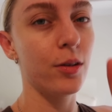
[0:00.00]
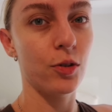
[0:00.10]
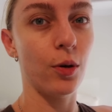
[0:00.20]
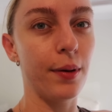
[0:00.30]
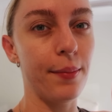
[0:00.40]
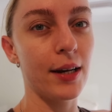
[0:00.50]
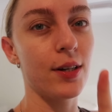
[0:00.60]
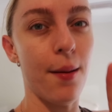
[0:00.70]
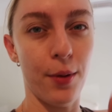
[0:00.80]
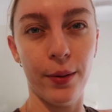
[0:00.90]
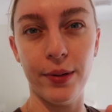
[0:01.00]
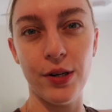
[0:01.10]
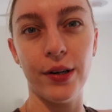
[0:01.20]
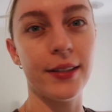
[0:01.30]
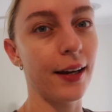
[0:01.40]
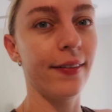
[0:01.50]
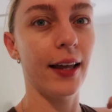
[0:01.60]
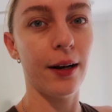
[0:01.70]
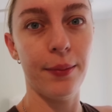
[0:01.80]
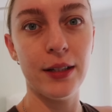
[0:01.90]
strawberry matcha I'm open to because I feel
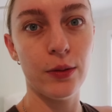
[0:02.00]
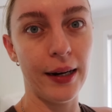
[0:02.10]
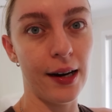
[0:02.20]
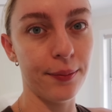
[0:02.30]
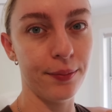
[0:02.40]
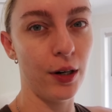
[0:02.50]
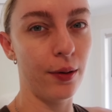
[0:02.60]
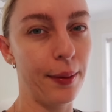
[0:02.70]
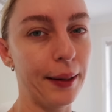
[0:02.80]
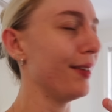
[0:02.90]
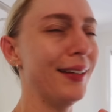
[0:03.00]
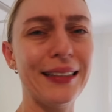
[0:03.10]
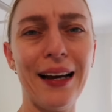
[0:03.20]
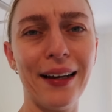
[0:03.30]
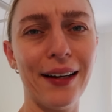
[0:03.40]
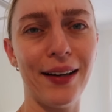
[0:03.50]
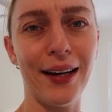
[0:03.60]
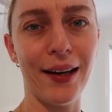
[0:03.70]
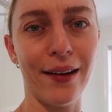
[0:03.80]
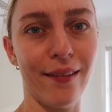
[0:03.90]
like it'd be sweeter, you know what I mean? I just can't get
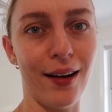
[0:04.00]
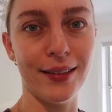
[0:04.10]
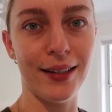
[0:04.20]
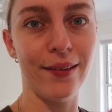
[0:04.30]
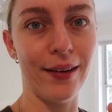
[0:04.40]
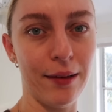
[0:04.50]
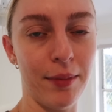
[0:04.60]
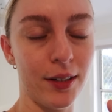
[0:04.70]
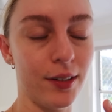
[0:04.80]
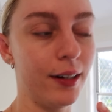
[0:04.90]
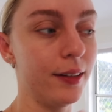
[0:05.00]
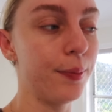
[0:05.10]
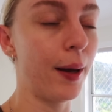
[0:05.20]
around how grassy green matcha is